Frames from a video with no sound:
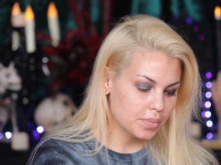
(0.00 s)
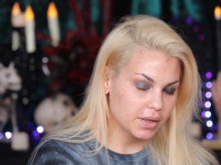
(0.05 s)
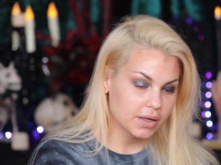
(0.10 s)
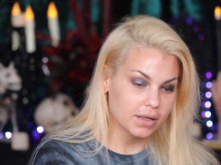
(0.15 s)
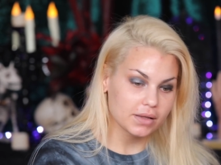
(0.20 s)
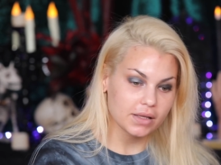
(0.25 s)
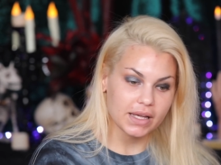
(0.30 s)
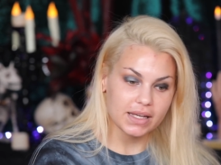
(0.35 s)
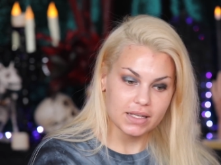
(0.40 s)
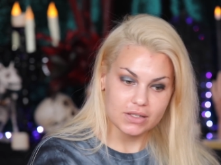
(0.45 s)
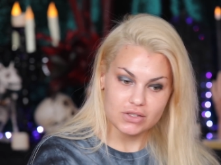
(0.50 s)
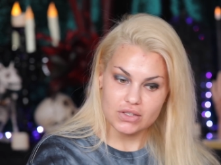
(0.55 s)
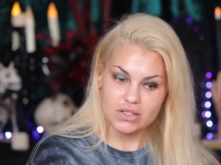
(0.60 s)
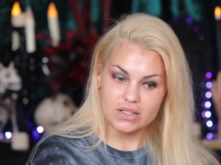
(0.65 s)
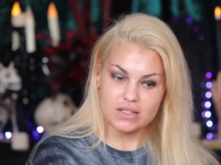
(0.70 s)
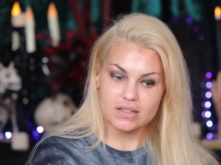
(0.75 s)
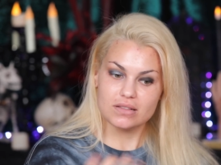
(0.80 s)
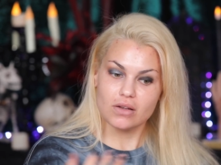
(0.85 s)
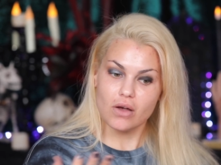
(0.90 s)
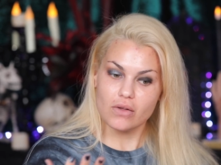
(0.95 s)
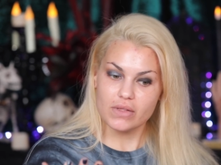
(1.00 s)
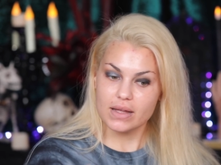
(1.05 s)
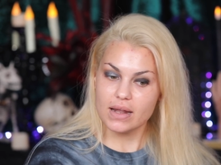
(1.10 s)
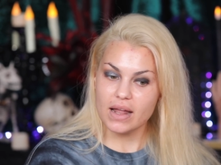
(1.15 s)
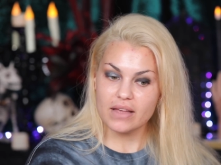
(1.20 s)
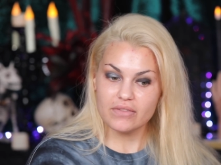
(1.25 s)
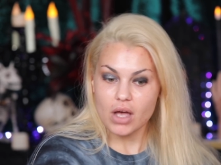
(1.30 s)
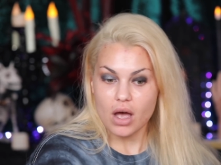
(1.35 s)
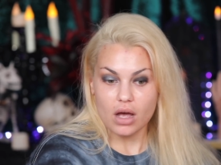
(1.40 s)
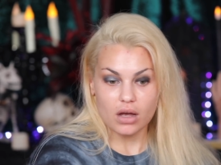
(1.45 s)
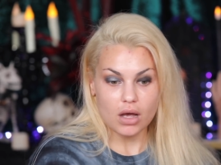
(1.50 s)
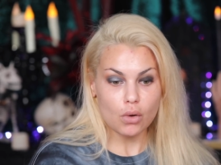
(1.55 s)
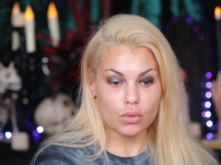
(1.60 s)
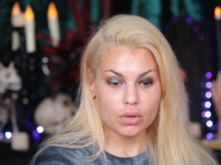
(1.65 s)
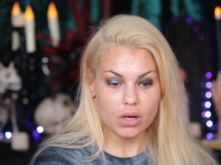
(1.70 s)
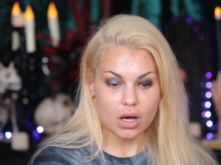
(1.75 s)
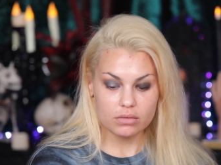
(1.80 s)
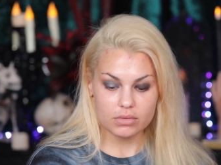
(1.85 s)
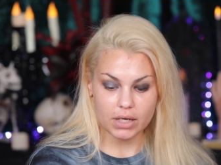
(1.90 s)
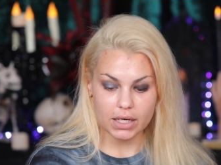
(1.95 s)
But like, it's just all that I've got
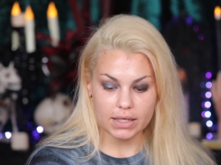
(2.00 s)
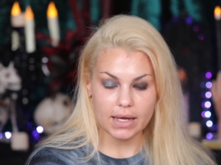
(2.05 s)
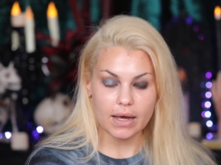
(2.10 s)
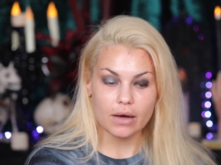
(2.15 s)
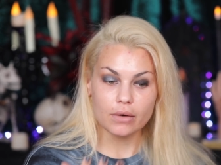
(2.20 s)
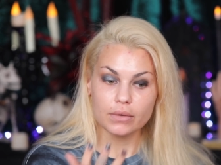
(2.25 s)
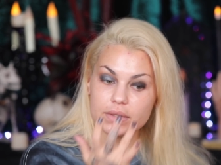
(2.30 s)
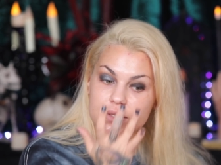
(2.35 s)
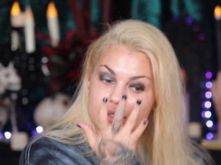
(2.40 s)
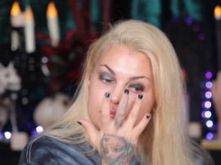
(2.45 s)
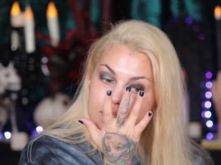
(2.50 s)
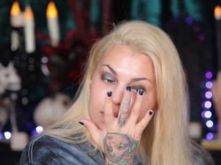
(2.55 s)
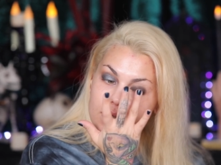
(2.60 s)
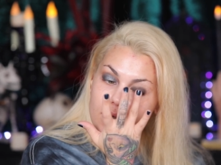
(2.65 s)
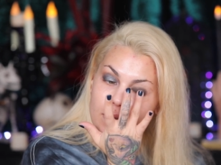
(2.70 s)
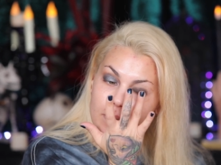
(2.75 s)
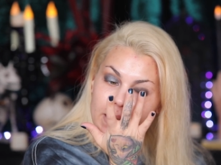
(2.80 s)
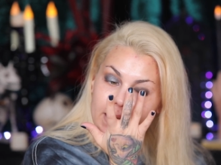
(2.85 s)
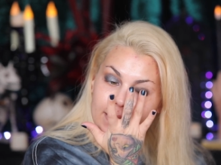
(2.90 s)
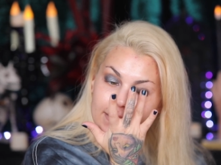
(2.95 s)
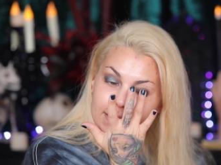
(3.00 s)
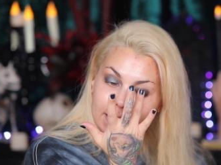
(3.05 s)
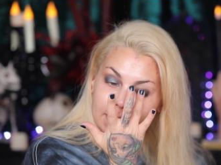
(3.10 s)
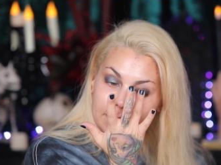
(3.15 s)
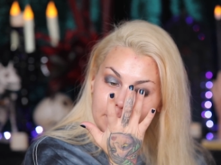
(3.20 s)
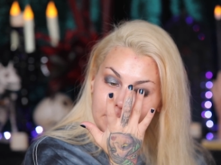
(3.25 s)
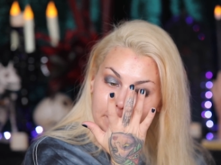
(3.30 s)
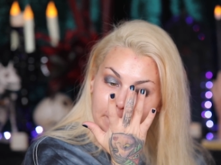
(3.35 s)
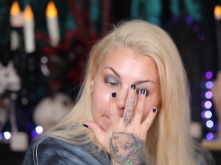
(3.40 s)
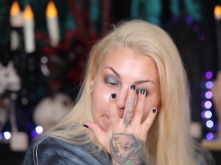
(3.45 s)
going on right now is um, acne.